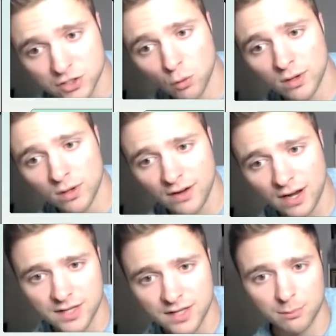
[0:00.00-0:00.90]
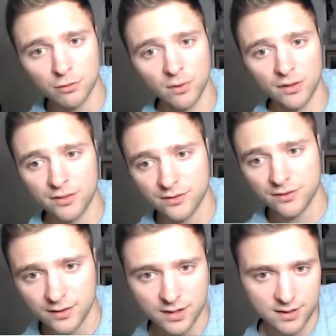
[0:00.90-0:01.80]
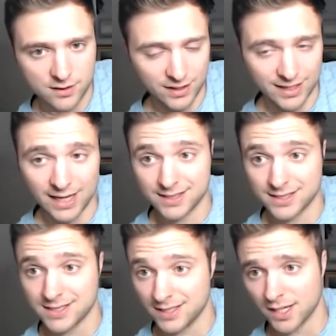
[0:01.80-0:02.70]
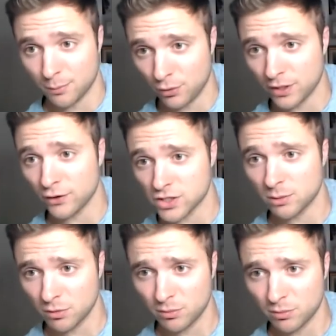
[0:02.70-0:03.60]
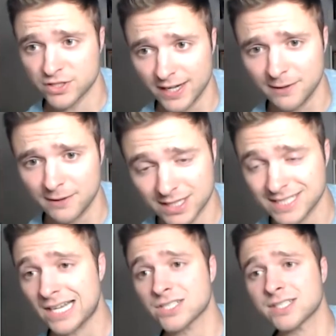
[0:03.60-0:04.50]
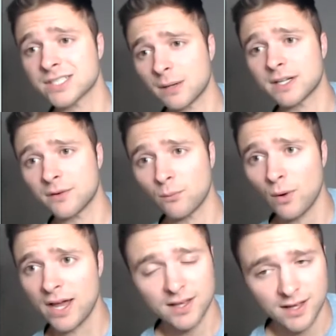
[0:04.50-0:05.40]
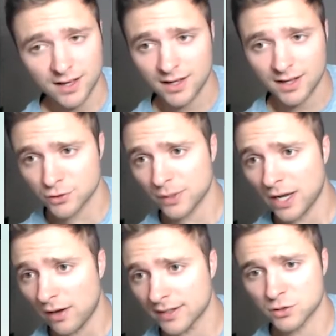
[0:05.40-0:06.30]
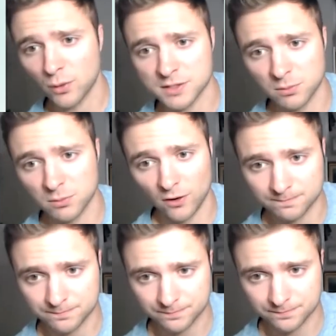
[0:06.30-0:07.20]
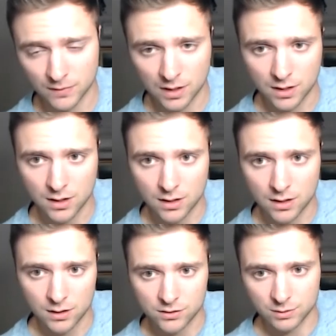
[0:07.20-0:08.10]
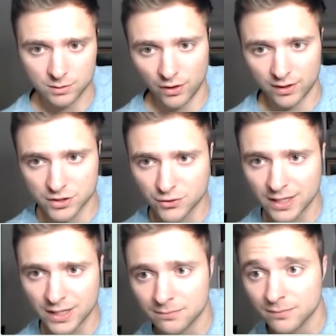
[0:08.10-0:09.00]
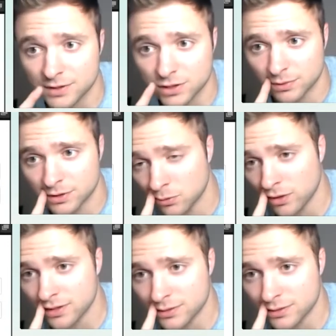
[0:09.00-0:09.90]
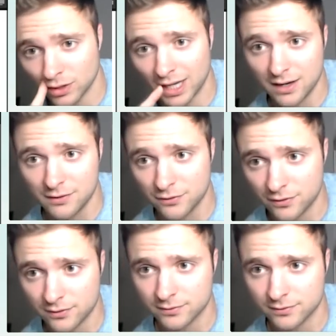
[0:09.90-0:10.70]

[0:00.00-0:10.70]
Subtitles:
be 25 DAI per month. Right, again, you see it looks like a pretty large number per second, but it's actually denominated in way. So in reality, it's quite small. So I'm going to create a stream. Let's hope this works. We're live.